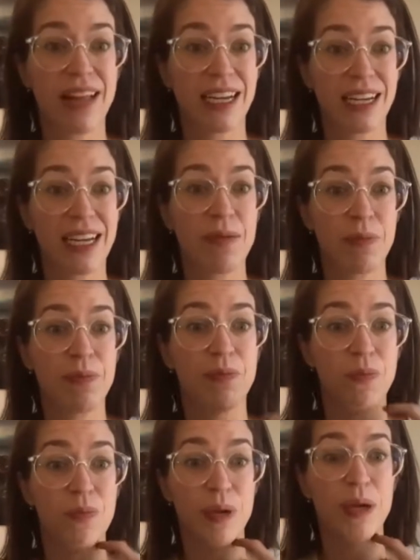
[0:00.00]
can
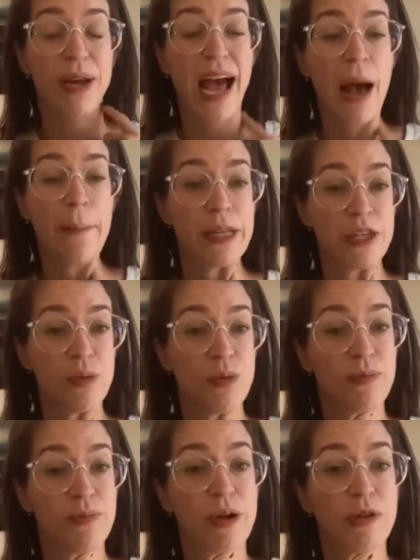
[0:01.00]
be what happens. You
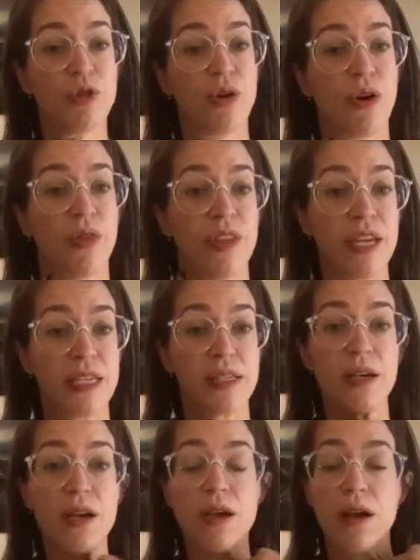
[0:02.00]
put pressure on these
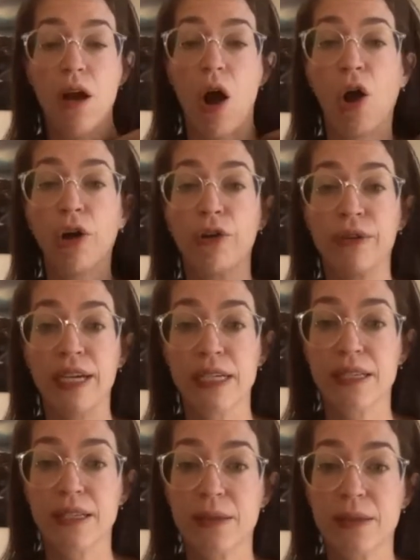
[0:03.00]

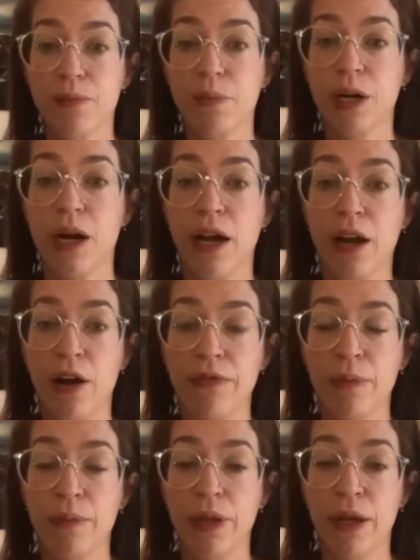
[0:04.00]
arteries, cut off
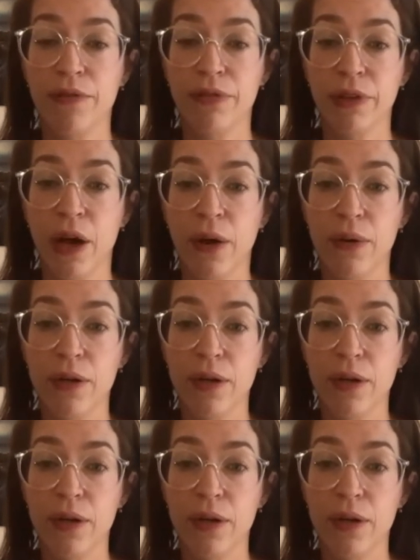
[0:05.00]
the blood flow.